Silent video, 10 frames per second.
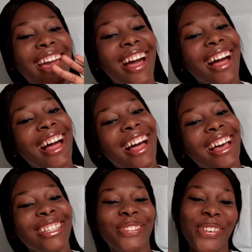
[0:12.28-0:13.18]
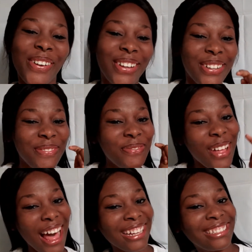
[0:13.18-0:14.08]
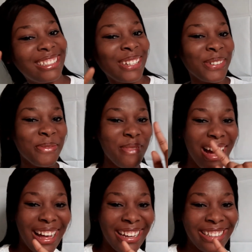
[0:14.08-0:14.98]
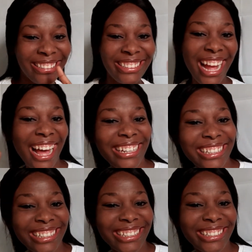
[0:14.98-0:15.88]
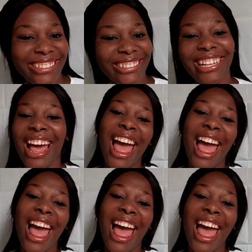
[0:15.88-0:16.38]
guys, welcome back to my channel.